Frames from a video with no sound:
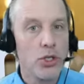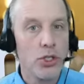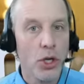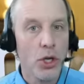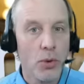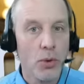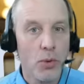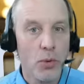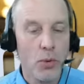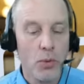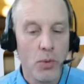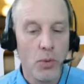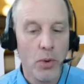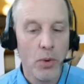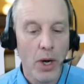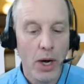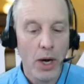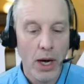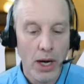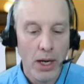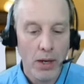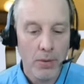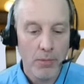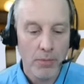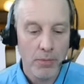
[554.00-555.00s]
So,
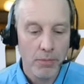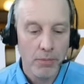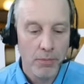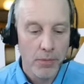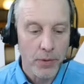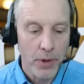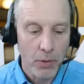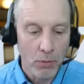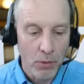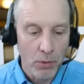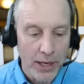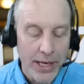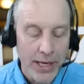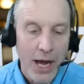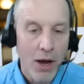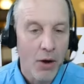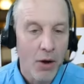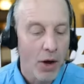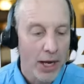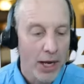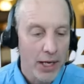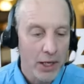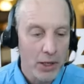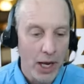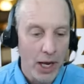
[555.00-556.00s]
right now,
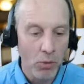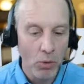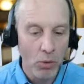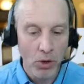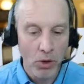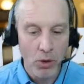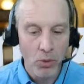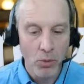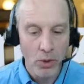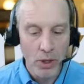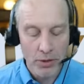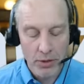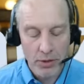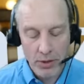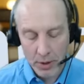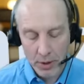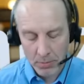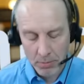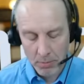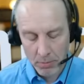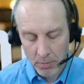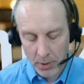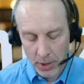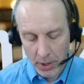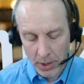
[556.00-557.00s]
I work with,
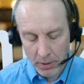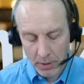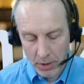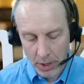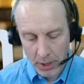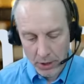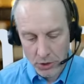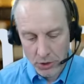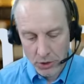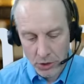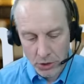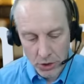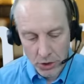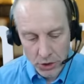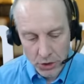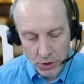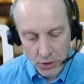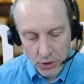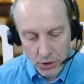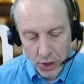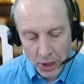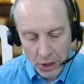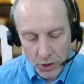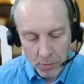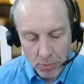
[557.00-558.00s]
and I should
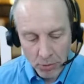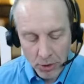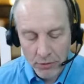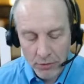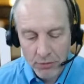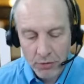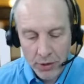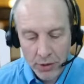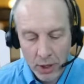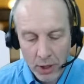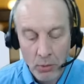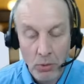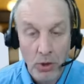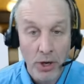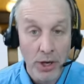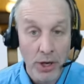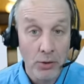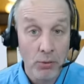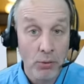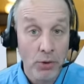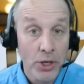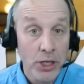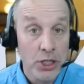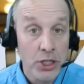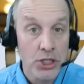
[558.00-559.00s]
just touch briefly on what
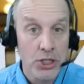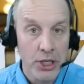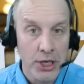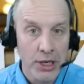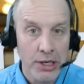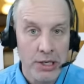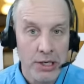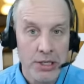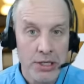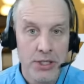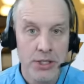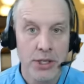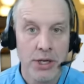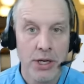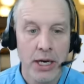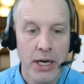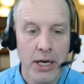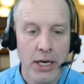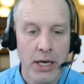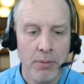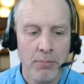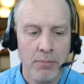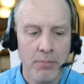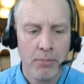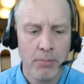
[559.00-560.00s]
nReach does.
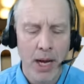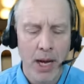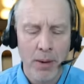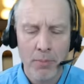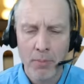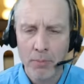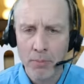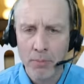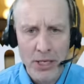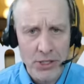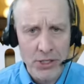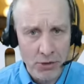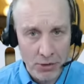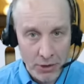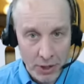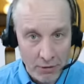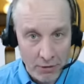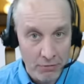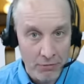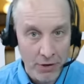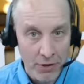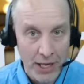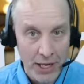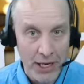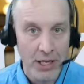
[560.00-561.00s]
I'm basically a
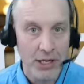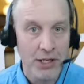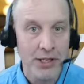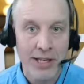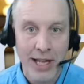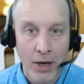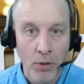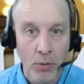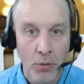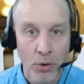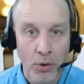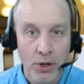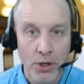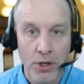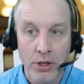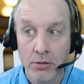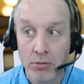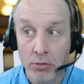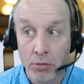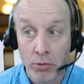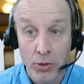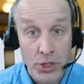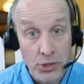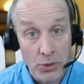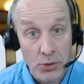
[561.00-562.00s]
vetted network
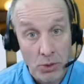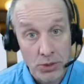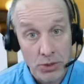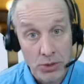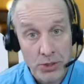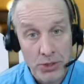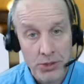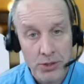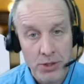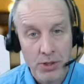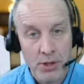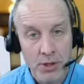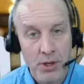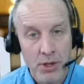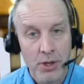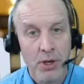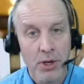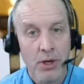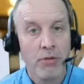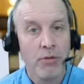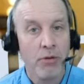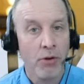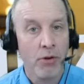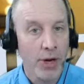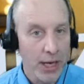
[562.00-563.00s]
of resources
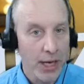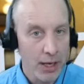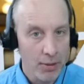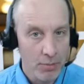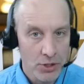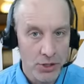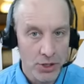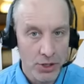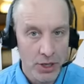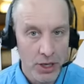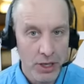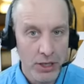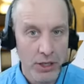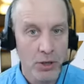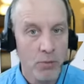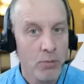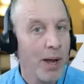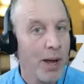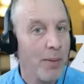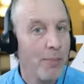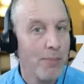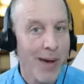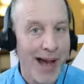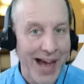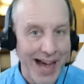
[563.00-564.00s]
for Amazon, and
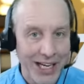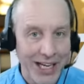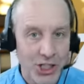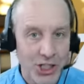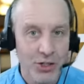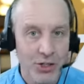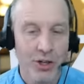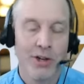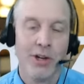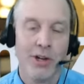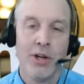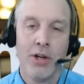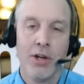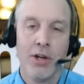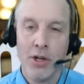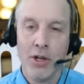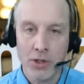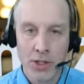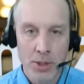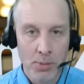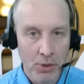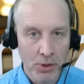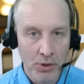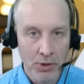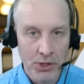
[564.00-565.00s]
I match
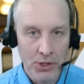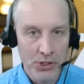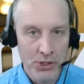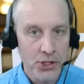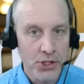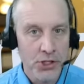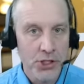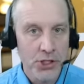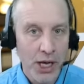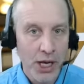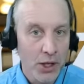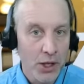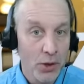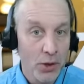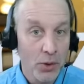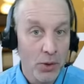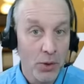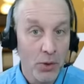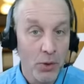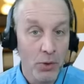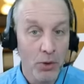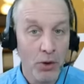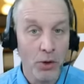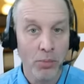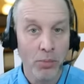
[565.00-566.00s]
typically to a
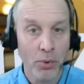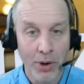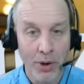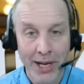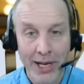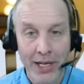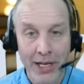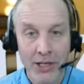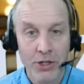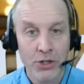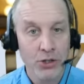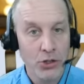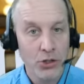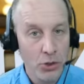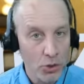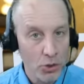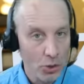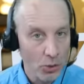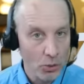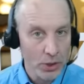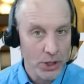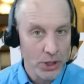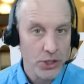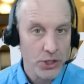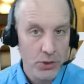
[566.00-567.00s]
seller or a brand to a
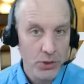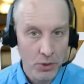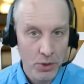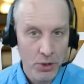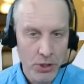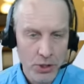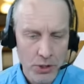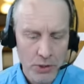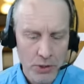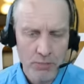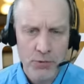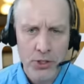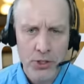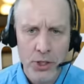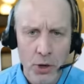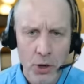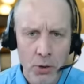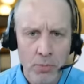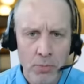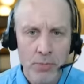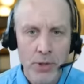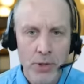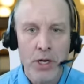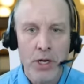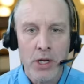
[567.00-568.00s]
resource. And
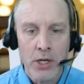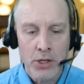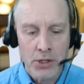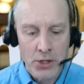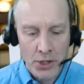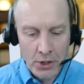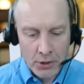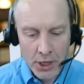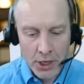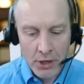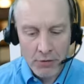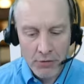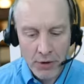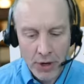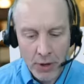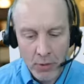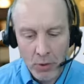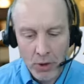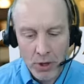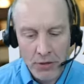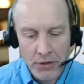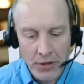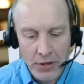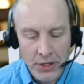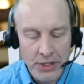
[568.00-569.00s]
so, to clarify,
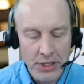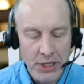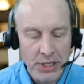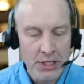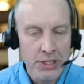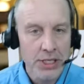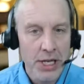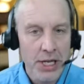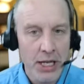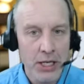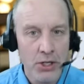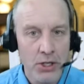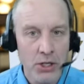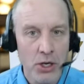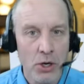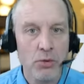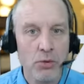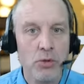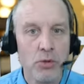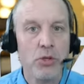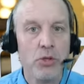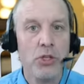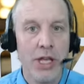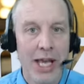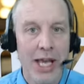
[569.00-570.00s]
one of the things I'd said,
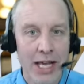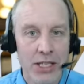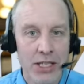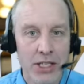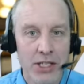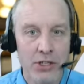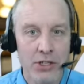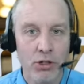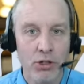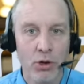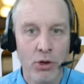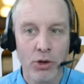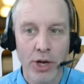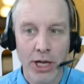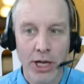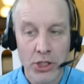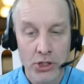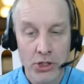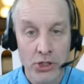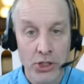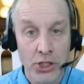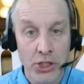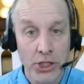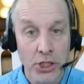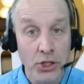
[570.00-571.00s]
yes, your
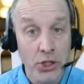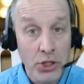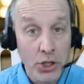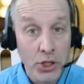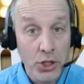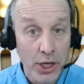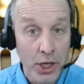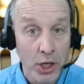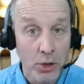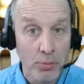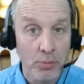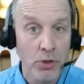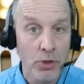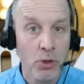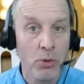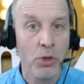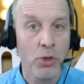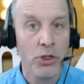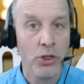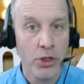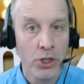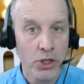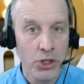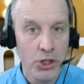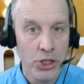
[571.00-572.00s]
agency could help you
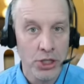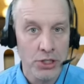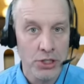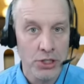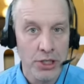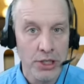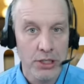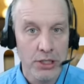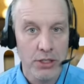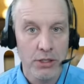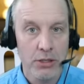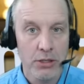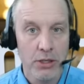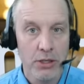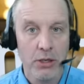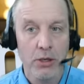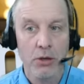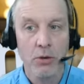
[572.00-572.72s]
with logistics.